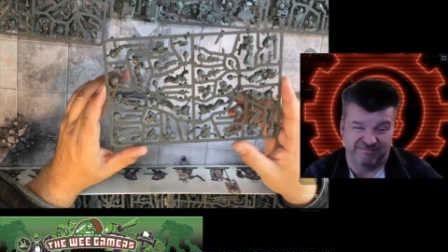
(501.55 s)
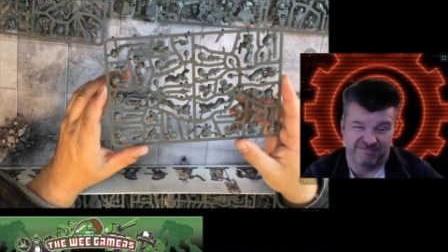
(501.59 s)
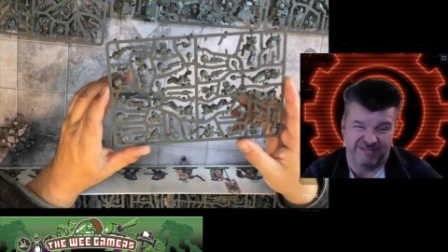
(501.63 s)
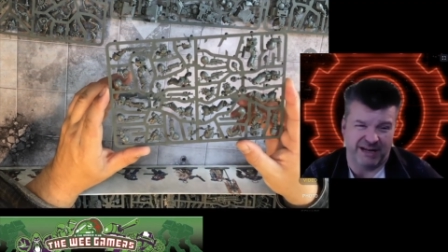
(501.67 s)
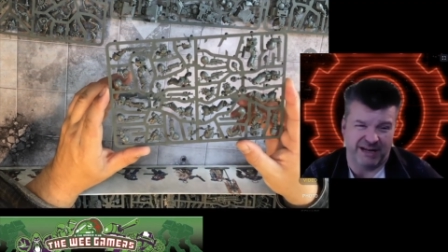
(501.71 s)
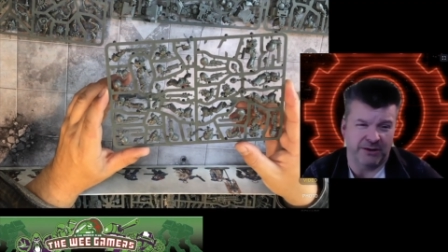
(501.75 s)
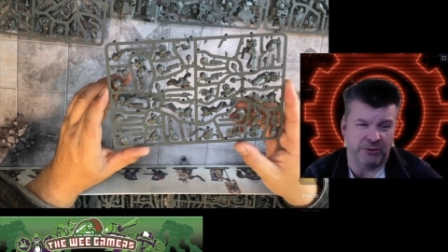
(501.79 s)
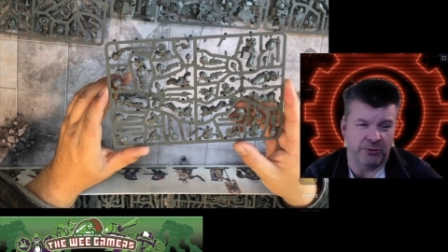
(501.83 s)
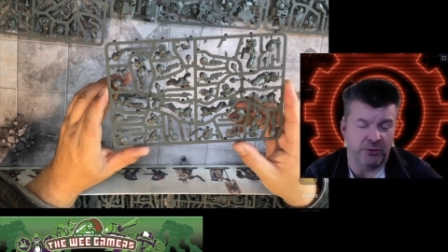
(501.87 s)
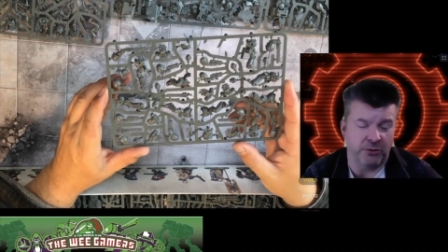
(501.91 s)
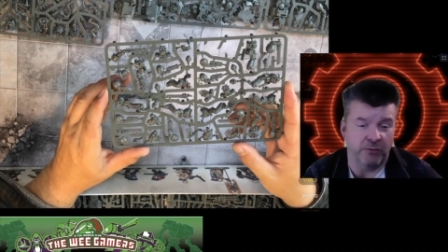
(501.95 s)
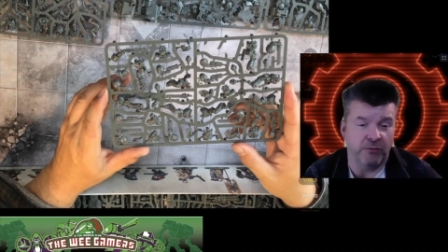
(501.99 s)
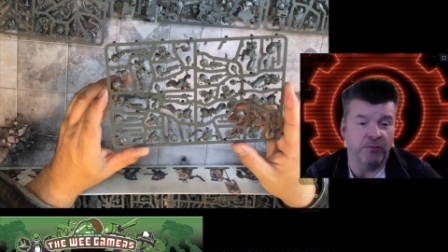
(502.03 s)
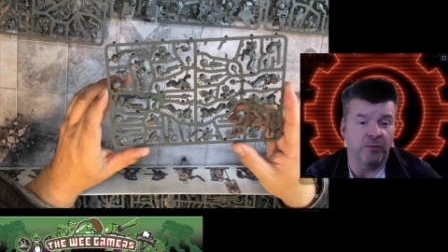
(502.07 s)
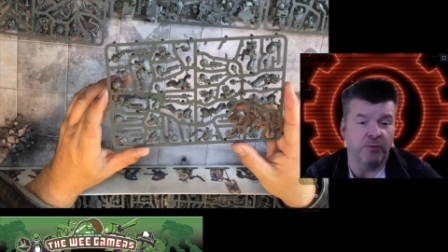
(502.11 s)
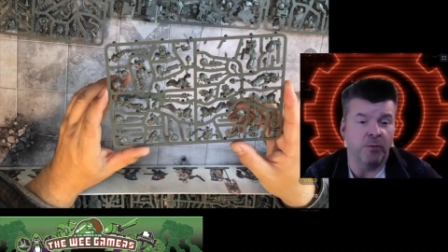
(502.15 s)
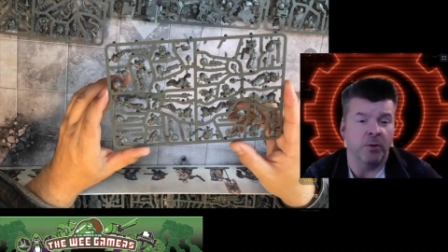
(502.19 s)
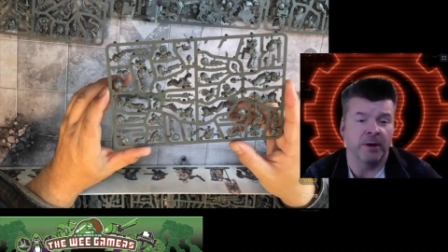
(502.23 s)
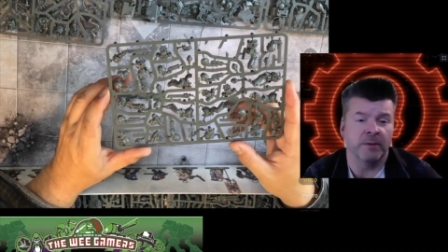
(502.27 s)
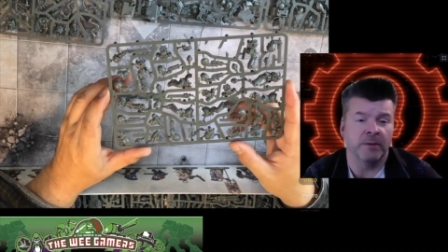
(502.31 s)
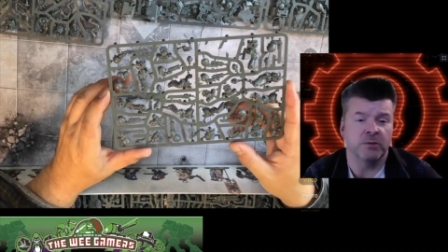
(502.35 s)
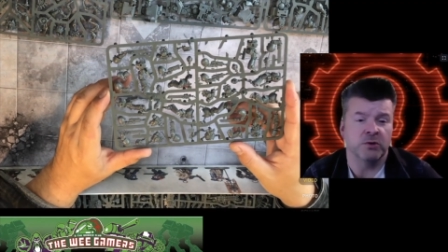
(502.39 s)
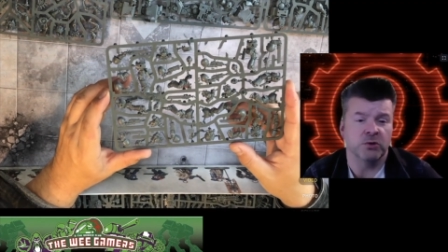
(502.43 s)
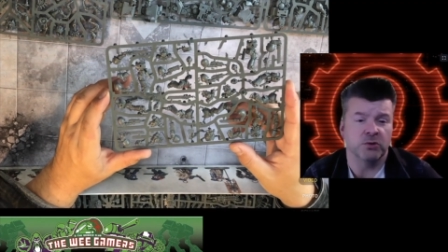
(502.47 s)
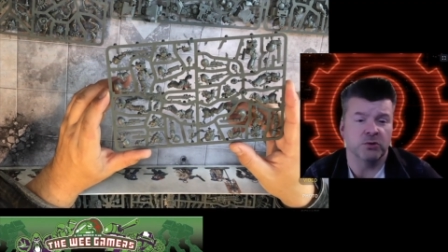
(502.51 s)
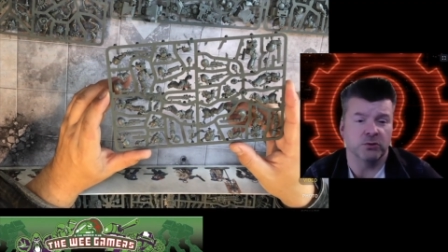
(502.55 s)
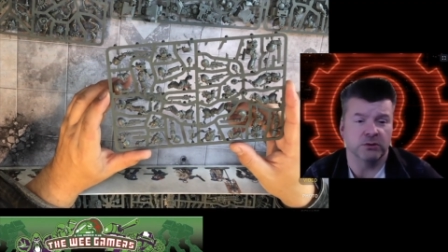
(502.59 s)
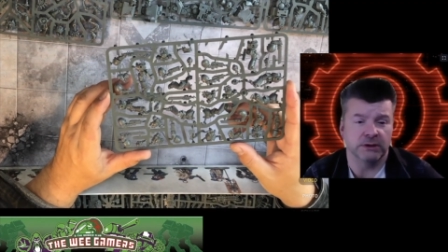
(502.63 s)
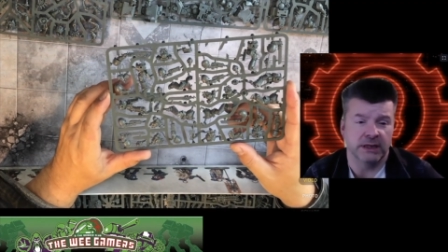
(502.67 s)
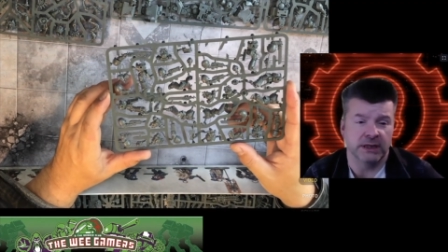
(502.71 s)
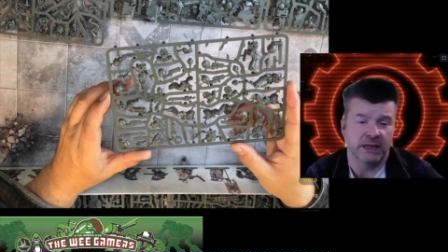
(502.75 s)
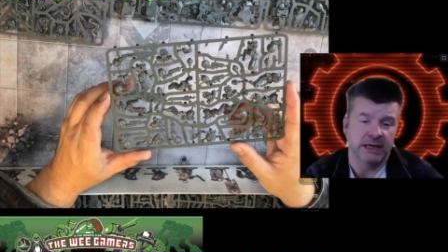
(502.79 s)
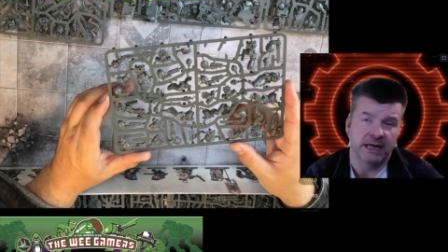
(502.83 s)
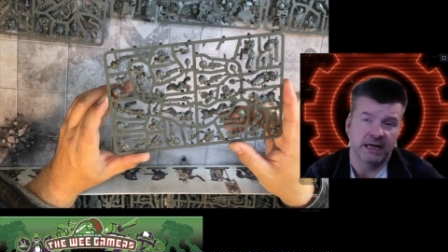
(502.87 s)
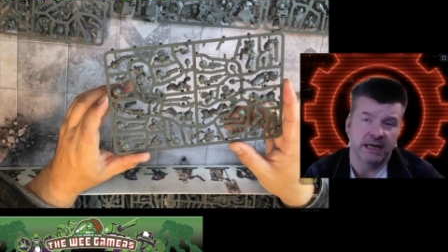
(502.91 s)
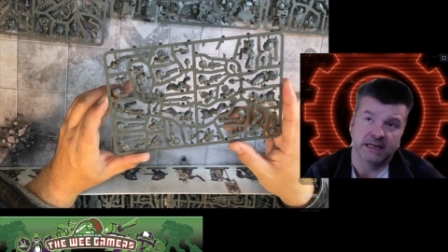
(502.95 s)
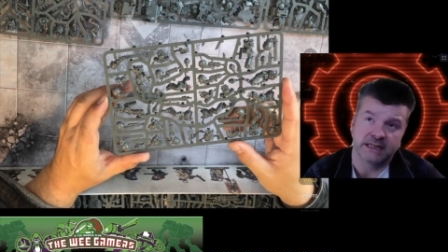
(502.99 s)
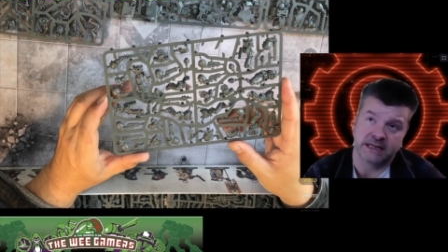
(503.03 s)
I don't know. From what I'm told,
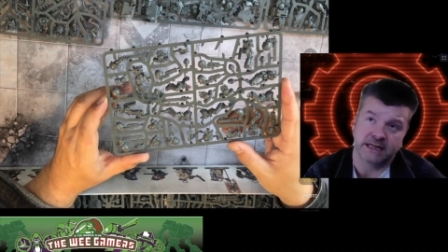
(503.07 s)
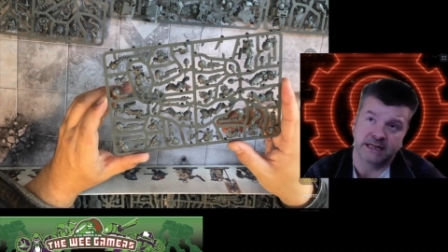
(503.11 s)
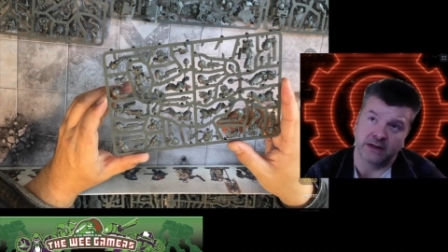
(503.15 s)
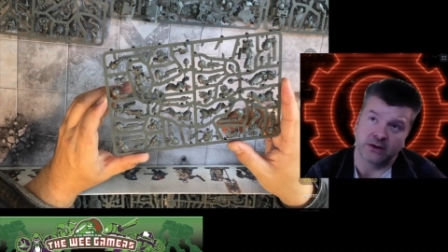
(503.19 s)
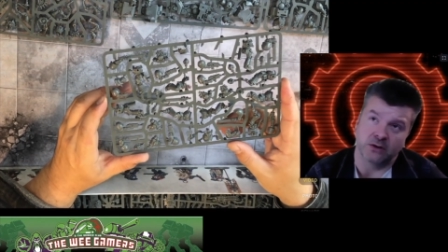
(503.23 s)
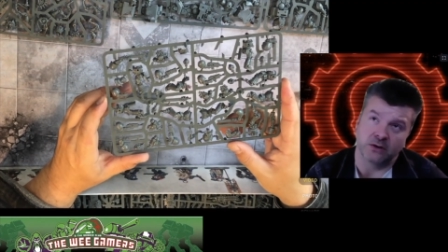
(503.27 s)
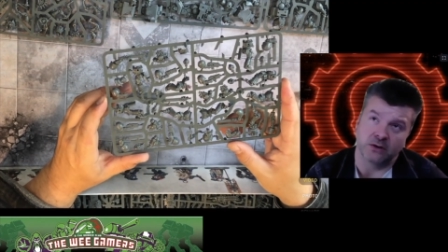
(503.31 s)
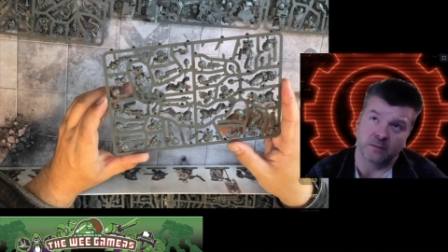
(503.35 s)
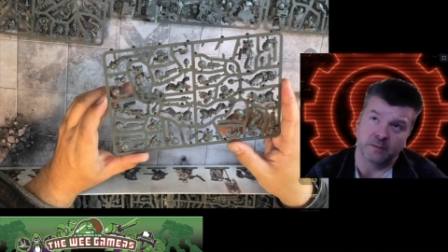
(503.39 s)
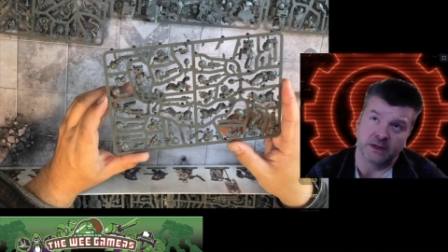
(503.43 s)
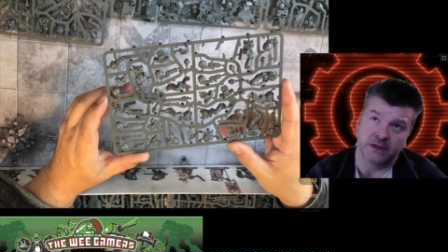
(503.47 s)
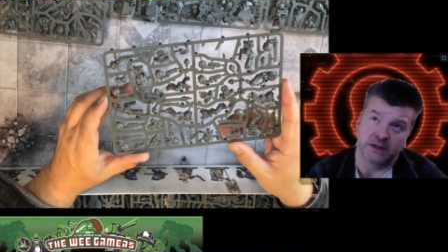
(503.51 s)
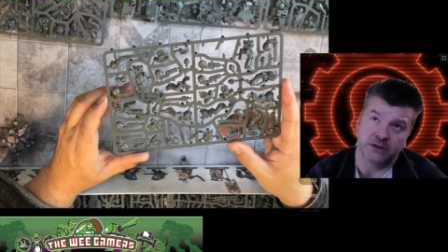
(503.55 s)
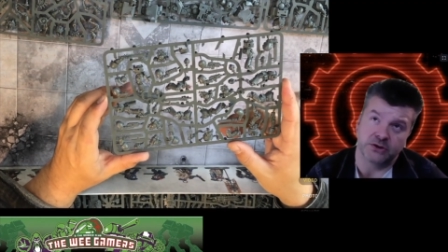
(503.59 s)
it's kind of gone a bit